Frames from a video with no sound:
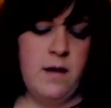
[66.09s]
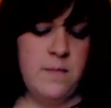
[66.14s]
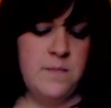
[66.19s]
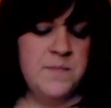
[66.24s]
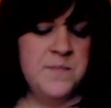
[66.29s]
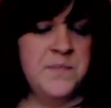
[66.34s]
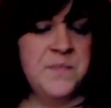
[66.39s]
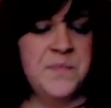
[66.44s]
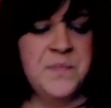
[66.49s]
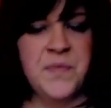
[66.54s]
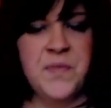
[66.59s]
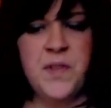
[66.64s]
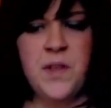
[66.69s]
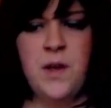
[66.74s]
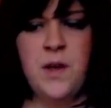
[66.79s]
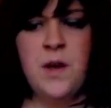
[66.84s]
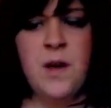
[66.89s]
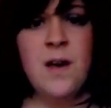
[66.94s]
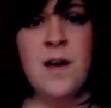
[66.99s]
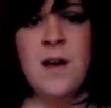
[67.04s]
Um,
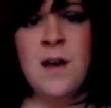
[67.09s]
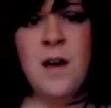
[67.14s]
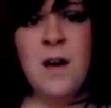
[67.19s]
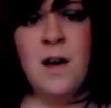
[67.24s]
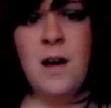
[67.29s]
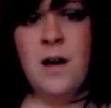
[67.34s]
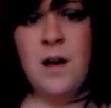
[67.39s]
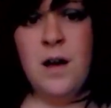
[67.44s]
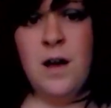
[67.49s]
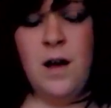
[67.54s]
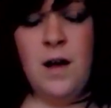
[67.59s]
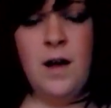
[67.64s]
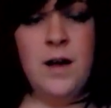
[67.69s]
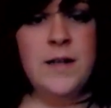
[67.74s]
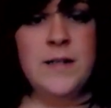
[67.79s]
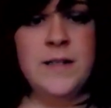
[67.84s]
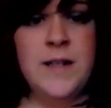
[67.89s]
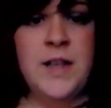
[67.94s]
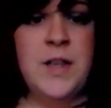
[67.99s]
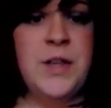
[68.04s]

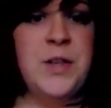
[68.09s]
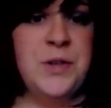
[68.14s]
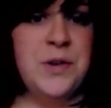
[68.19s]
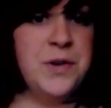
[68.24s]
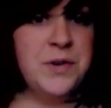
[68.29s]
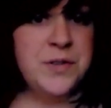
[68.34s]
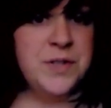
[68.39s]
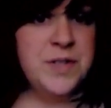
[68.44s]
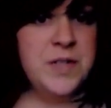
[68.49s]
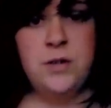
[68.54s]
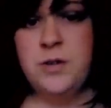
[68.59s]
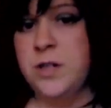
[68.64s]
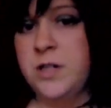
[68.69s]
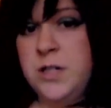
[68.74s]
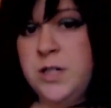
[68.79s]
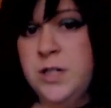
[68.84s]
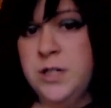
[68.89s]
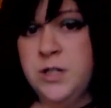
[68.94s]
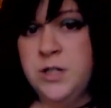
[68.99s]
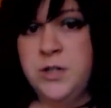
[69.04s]
honestly, you don't see
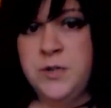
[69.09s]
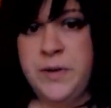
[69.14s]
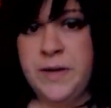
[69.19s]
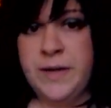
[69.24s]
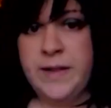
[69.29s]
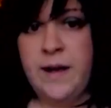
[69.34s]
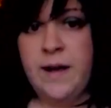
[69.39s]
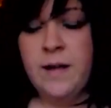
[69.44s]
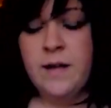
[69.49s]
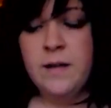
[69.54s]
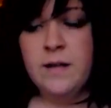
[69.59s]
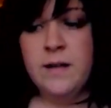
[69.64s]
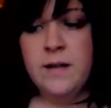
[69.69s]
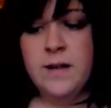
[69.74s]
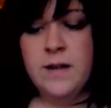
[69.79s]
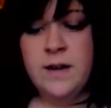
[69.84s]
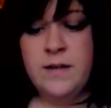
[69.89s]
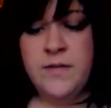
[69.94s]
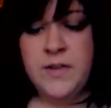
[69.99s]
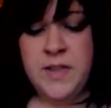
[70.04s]
Christians doing that
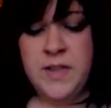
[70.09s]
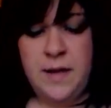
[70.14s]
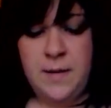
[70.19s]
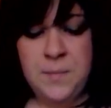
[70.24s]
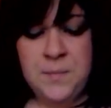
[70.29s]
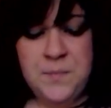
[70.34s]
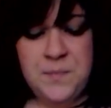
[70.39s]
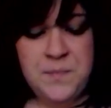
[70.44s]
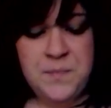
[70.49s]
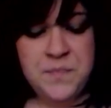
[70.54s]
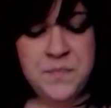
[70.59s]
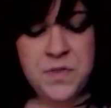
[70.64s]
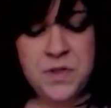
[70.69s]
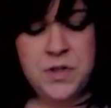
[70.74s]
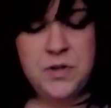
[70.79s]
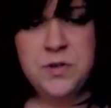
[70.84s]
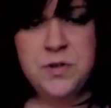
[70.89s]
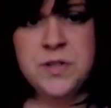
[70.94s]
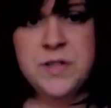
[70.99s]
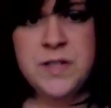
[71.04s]
and everything.
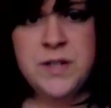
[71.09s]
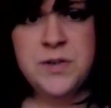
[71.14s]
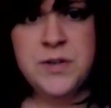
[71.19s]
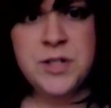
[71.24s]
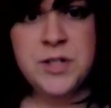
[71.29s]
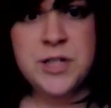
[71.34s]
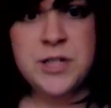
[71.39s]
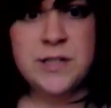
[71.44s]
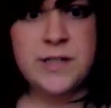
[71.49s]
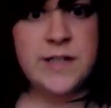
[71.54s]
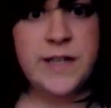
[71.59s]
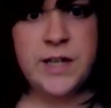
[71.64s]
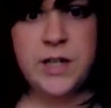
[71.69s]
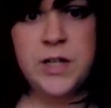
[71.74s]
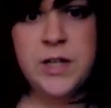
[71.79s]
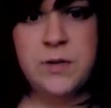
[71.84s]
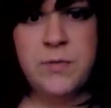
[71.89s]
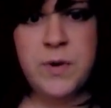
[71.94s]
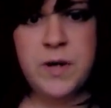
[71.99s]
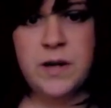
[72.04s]
You don't see Christians
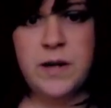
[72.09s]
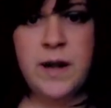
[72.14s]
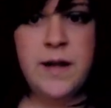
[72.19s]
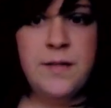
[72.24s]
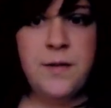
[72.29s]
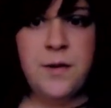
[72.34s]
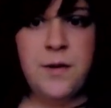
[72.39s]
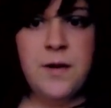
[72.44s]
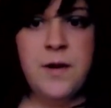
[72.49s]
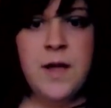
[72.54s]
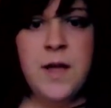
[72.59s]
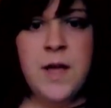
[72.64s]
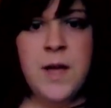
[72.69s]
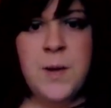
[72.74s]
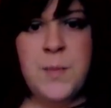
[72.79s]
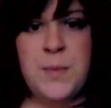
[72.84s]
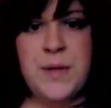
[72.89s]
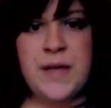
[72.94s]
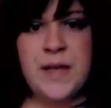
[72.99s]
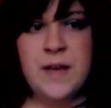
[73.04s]
killing one another
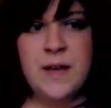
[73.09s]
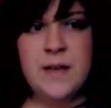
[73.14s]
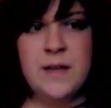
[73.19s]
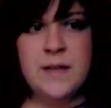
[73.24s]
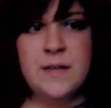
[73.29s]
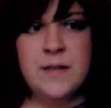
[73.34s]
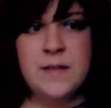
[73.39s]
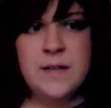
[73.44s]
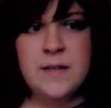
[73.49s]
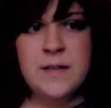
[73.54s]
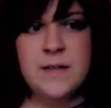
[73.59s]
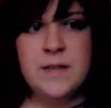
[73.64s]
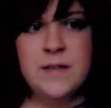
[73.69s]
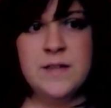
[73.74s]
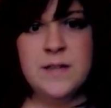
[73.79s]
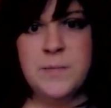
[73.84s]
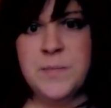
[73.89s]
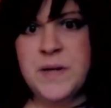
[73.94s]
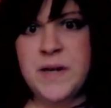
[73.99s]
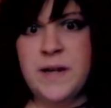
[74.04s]
because
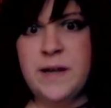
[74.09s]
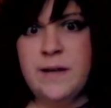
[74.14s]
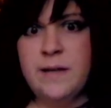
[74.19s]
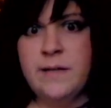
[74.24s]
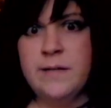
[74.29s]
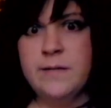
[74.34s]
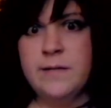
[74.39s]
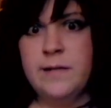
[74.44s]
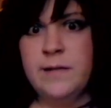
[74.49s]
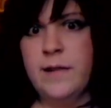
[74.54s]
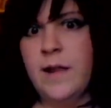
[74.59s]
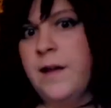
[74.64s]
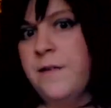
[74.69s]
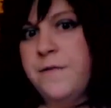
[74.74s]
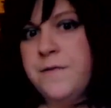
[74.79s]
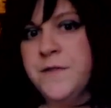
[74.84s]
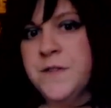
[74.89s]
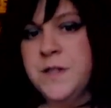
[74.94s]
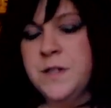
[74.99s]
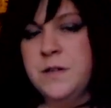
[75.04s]
somebody
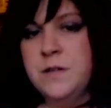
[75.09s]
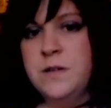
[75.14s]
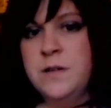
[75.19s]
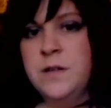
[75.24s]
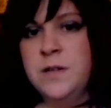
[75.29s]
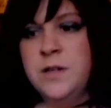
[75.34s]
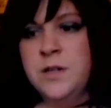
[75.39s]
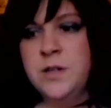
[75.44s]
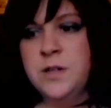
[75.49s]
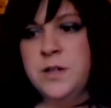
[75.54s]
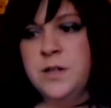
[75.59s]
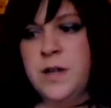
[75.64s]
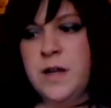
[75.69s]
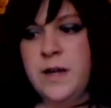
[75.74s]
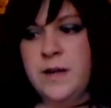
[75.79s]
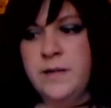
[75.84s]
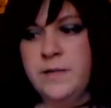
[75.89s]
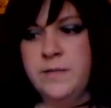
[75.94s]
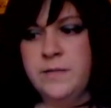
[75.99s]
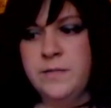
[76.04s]
left
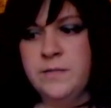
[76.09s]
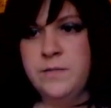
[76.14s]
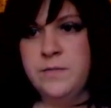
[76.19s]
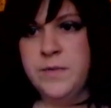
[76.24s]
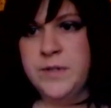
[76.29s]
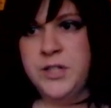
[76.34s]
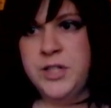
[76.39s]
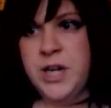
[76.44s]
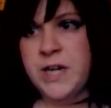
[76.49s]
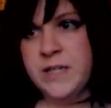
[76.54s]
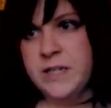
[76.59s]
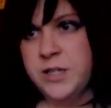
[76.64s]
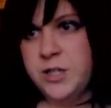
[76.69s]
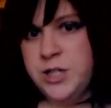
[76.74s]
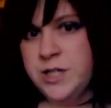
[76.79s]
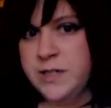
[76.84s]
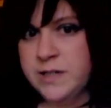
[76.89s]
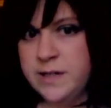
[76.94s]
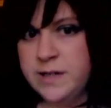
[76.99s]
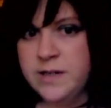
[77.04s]
and rejected
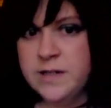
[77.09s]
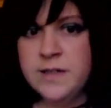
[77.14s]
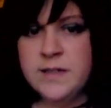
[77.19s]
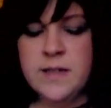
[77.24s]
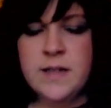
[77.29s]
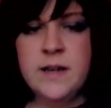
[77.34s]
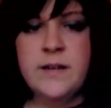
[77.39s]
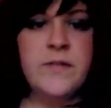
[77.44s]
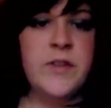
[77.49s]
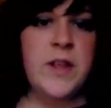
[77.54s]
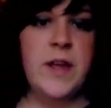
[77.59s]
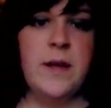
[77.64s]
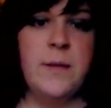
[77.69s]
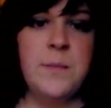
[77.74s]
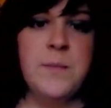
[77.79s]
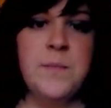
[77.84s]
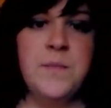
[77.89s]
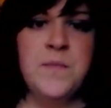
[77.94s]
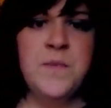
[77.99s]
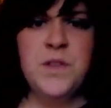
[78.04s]
Jesus and
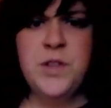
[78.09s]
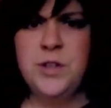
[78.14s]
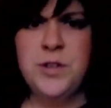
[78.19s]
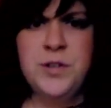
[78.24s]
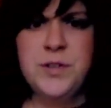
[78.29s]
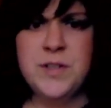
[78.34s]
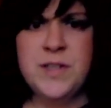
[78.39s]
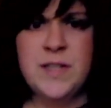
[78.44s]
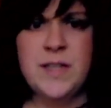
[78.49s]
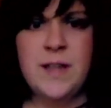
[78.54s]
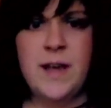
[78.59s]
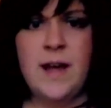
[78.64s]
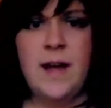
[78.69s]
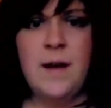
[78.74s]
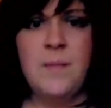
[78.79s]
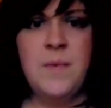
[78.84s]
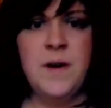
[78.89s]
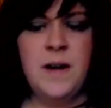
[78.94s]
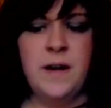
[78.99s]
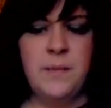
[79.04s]
everything. You don't see that
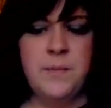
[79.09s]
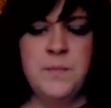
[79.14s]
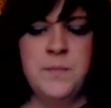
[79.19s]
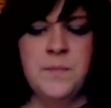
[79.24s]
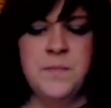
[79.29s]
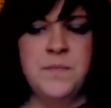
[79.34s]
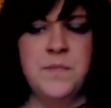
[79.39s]
happening.